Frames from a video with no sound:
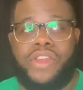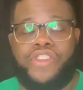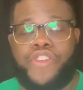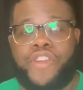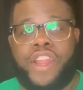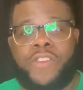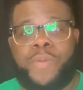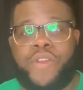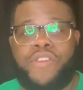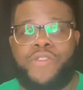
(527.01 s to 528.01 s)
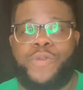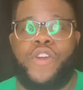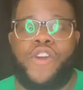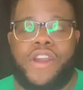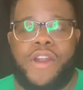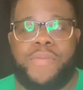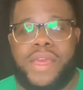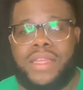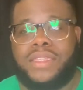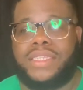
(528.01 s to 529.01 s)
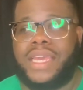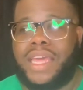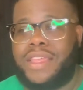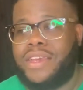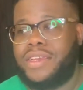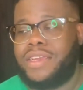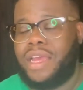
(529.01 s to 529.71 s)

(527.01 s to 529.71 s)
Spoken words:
During lunch periods, we all come in together